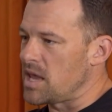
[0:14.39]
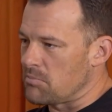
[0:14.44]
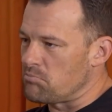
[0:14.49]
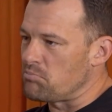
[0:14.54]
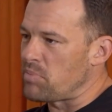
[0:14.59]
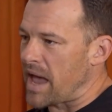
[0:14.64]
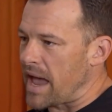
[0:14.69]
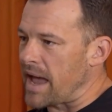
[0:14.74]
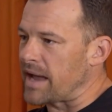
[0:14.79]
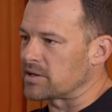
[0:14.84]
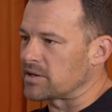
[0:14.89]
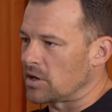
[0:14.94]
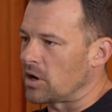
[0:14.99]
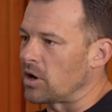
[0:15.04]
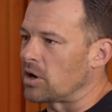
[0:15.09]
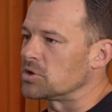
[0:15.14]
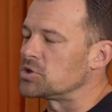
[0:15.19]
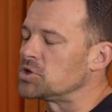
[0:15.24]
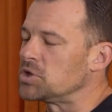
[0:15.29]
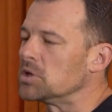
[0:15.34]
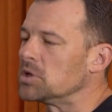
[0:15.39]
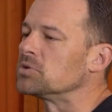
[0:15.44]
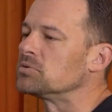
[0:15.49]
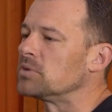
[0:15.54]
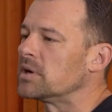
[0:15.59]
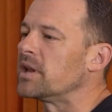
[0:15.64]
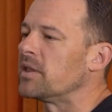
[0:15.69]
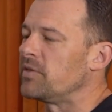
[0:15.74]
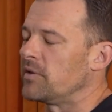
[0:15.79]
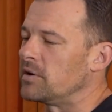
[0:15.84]
impact our
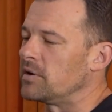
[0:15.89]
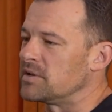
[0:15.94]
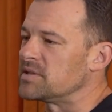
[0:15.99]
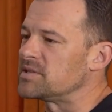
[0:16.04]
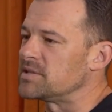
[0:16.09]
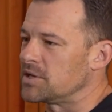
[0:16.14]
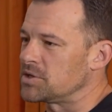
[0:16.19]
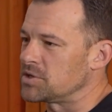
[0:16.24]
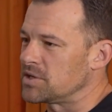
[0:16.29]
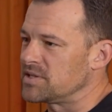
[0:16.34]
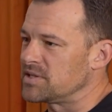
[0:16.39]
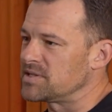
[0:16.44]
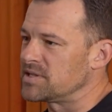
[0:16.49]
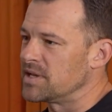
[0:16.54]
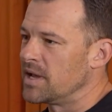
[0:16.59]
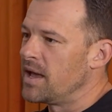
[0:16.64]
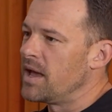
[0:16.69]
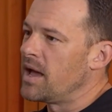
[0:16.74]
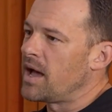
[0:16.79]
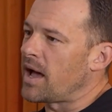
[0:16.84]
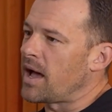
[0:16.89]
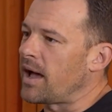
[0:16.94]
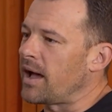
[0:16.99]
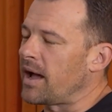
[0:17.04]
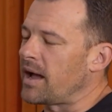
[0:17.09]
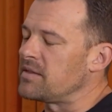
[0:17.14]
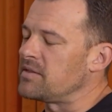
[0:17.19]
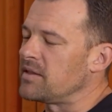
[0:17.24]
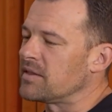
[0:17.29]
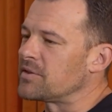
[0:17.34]
children and their decisions,
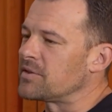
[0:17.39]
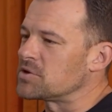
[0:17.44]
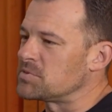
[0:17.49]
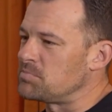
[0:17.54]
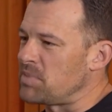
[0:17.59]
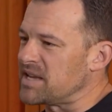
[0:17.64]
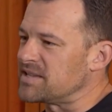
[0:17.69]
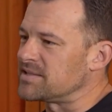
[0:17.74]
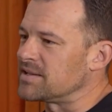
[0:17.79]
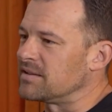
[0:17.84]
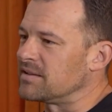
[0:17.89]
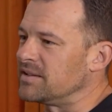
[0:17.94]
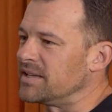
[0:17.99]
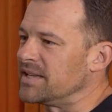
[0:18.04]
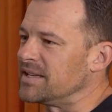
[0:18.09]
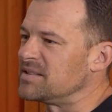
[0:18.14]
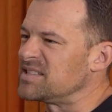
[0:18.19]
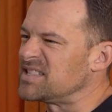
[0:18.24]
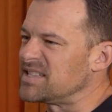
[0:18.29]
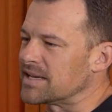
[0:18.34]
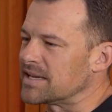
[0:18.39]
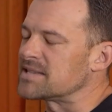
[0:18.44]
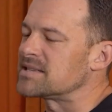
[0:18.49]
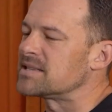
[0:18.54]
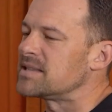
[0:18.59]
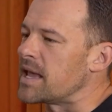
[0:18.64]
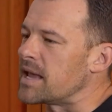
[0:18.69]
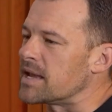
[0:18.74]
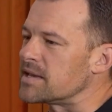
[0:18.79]
I think there's basically 6